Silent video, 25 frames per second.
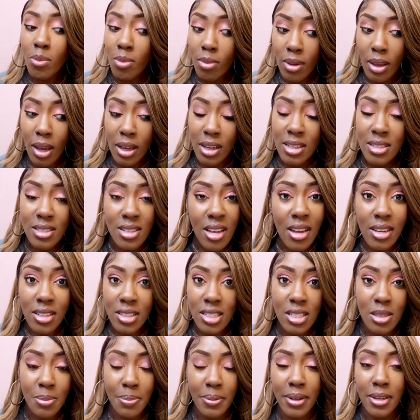because I had
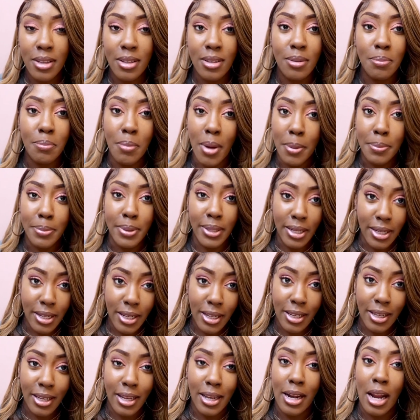just spent my
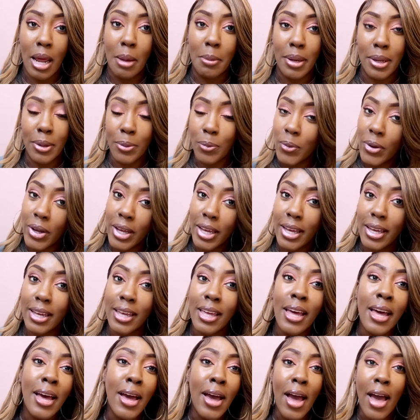money and I made a wig,
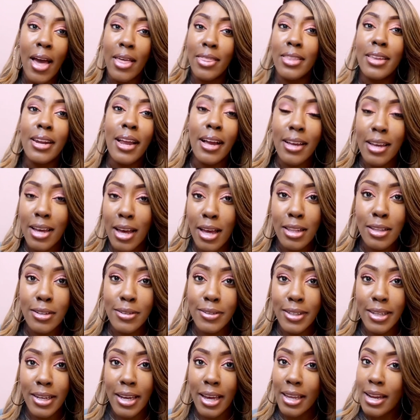and then I
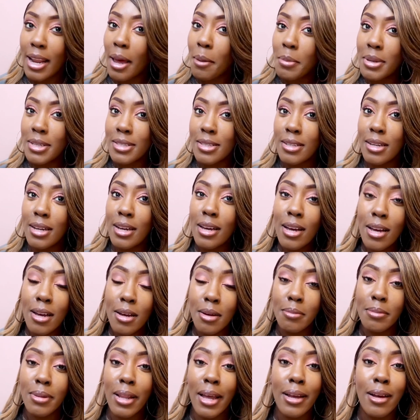colored it and I messed it
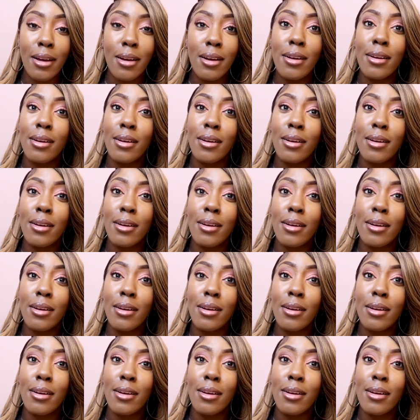up. Like,